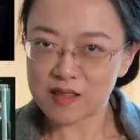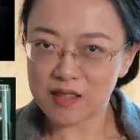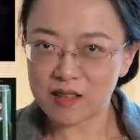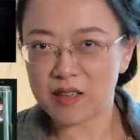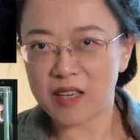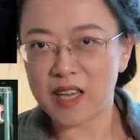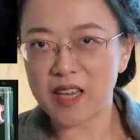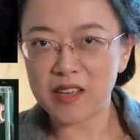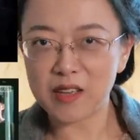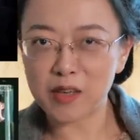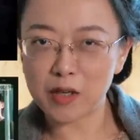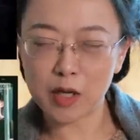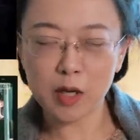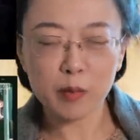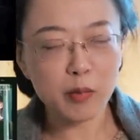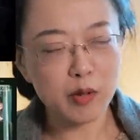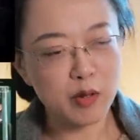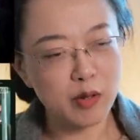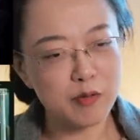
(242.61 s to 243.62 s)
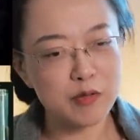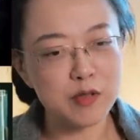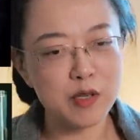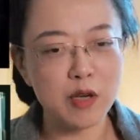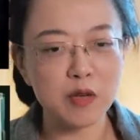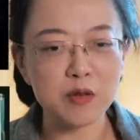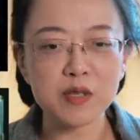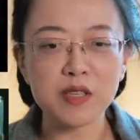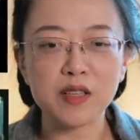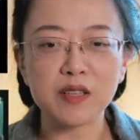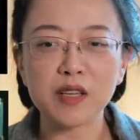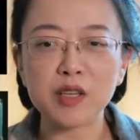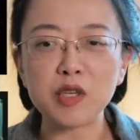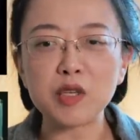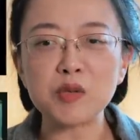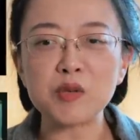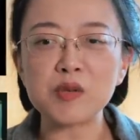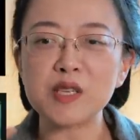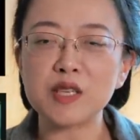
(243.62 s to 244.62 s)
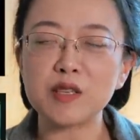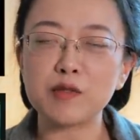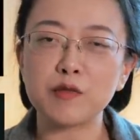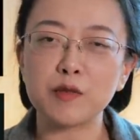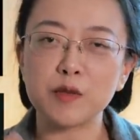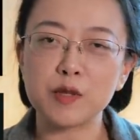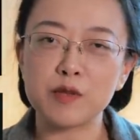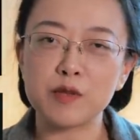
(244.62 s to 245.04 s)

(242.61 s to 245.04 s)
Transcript: Okay, there are a couple of songs and they use it for